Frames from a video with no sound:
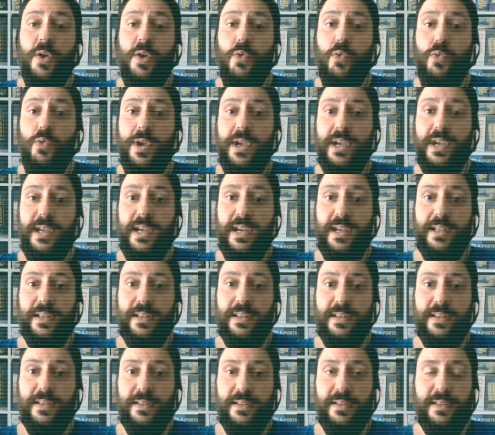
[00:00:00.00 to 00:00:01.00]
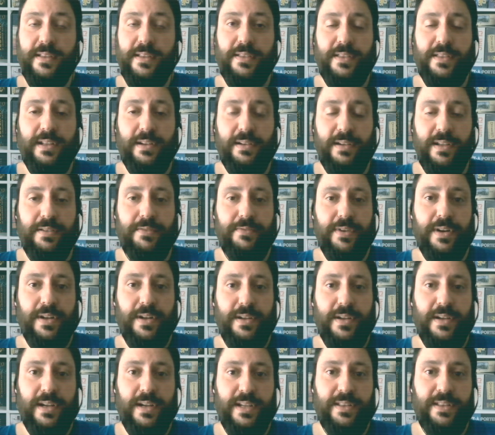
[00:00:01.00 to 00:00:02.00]
we can
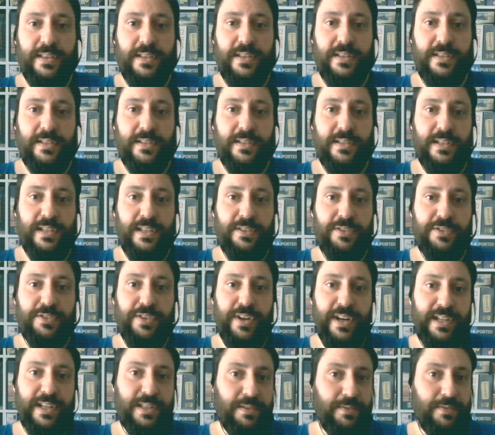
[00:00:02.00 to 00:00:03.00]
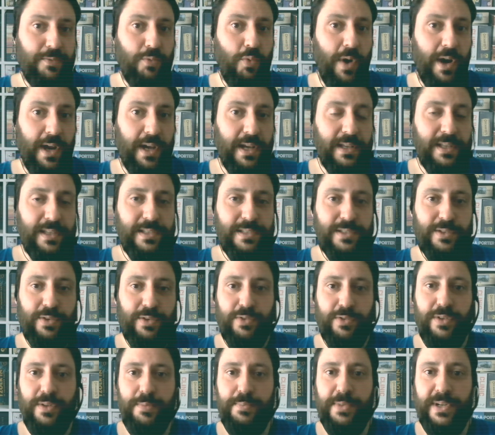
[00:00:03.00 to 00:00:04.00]
deliver in an interactive way
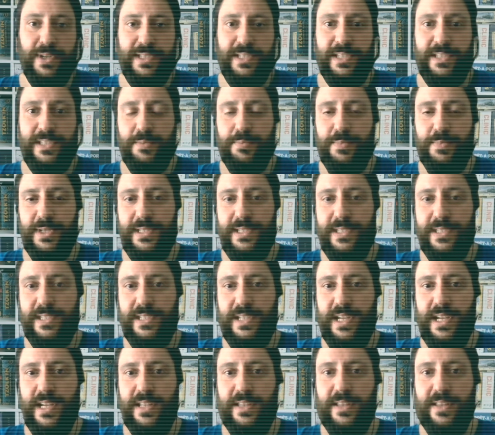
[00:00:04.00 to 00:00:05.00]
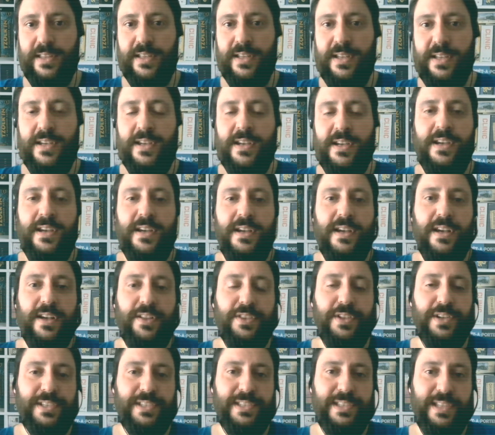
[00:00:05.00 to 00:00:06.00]
so the participants can
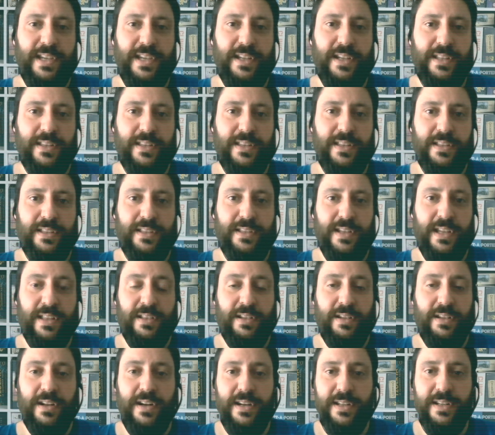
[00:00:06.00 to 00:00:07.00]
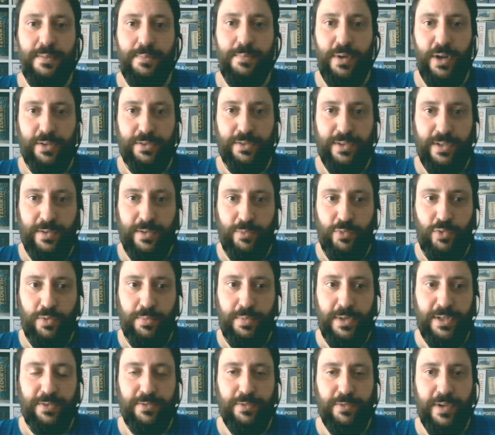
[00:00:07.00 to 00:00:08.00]
understand and learn about the
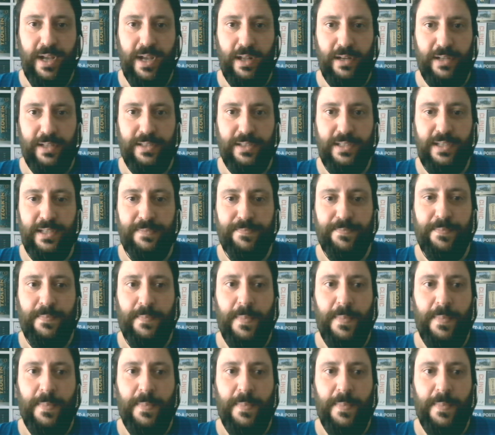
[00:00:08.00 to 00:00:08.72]
urban reality